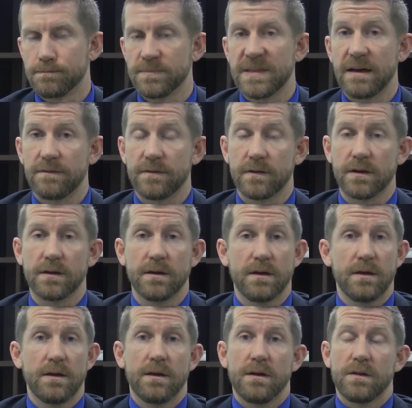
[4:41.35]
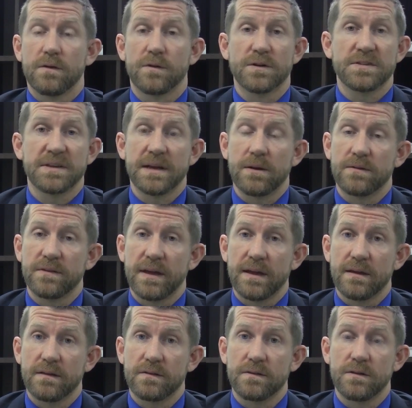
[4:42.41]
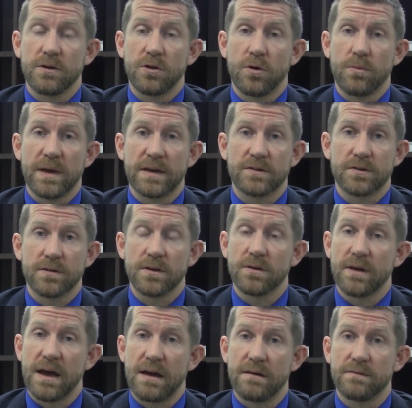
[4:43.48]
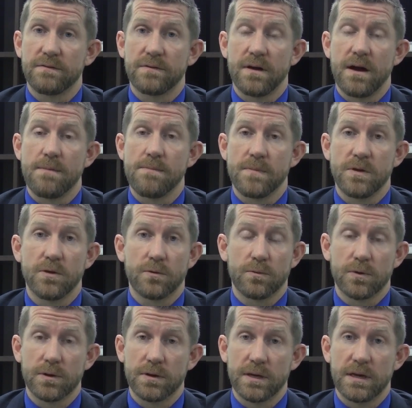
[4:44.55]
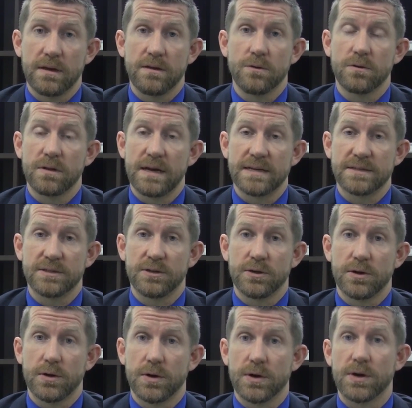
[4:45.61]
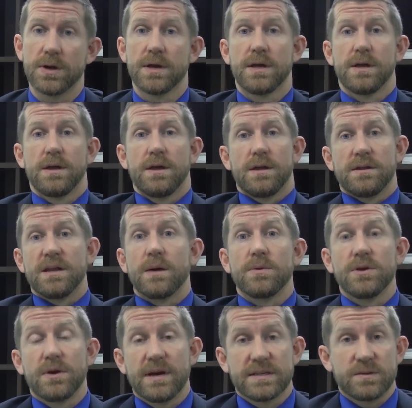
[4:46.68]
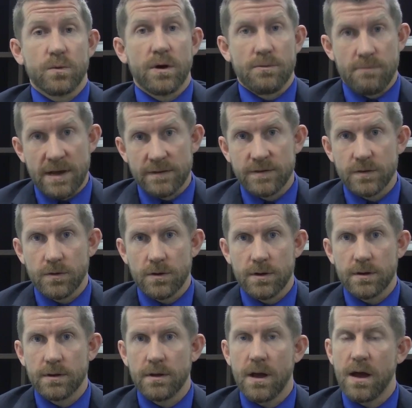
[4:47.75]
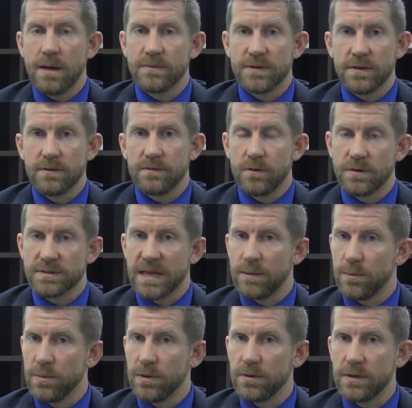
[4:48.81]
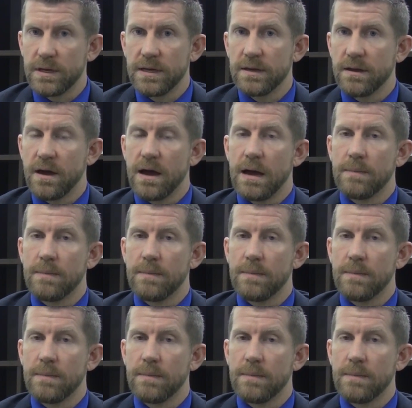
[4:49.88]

Definitely. The first thing I would say is, make sure that you're really utilizing your WS1 mentor to the fullest capability.